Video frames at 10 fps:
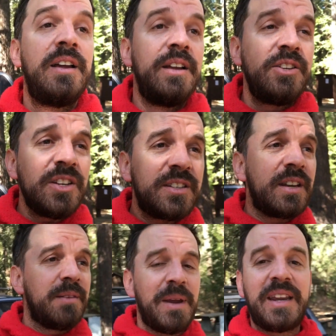just
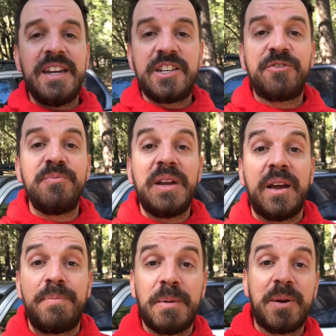make it easier for me to
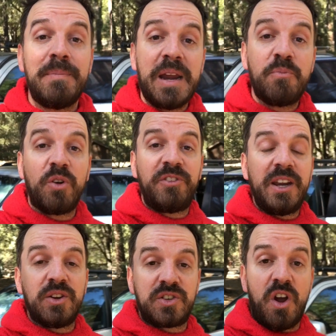be able to make more videos